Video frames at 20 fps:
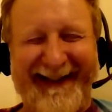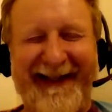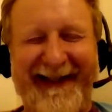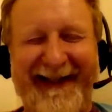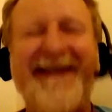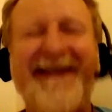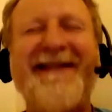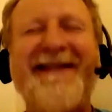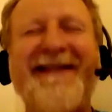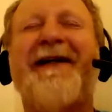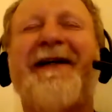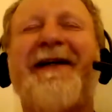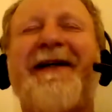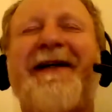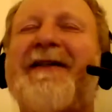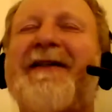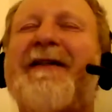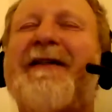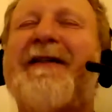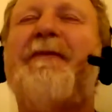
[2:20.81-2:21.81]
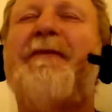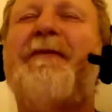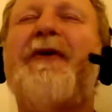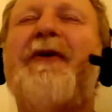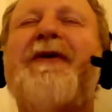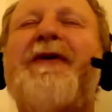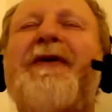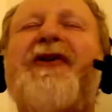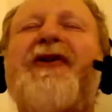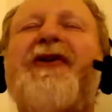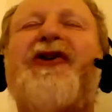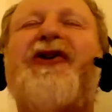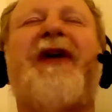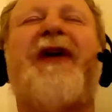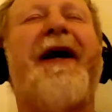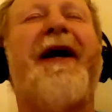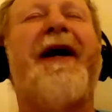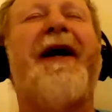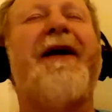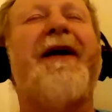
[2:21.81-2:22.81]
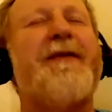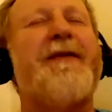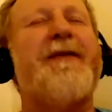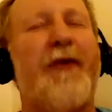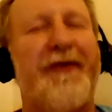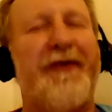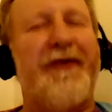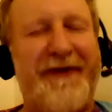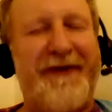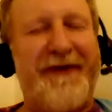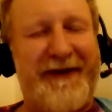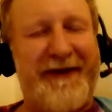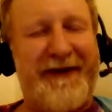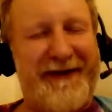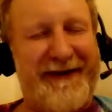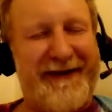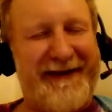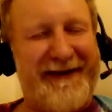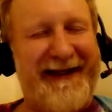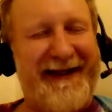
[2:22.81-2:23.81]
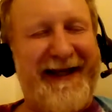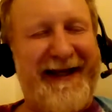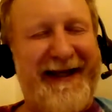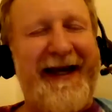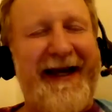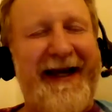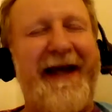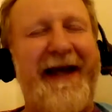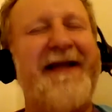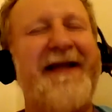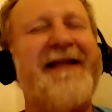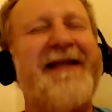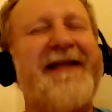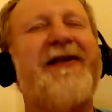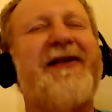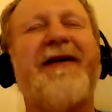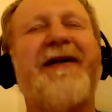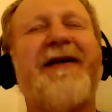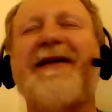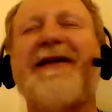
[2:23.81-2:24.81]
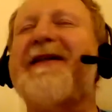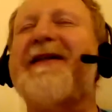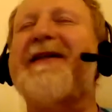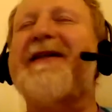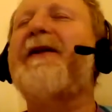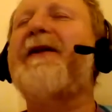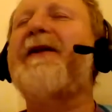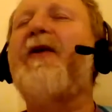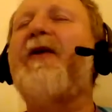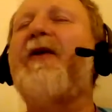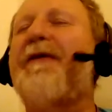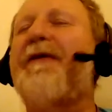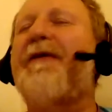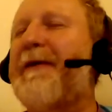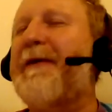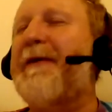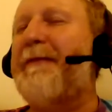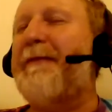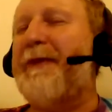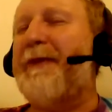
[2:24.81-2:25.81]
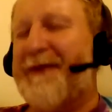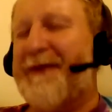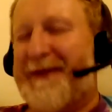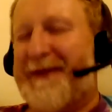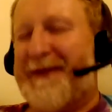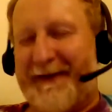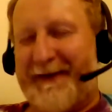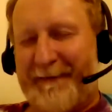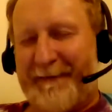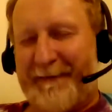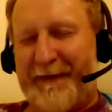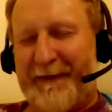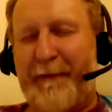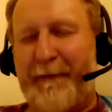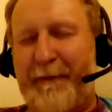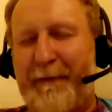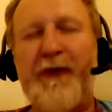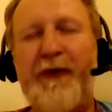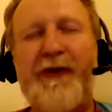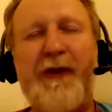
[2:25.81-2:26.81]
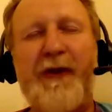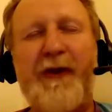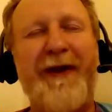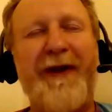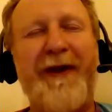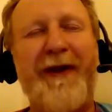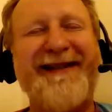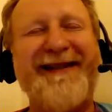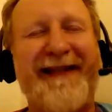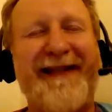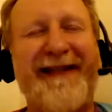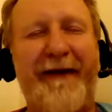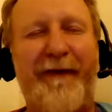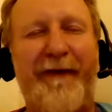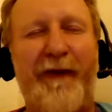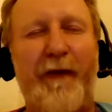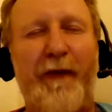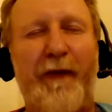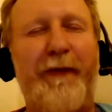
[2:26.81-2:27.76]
In this darkness, the beauty shines most. In this darkness, look for the beauty. Beauty will save you.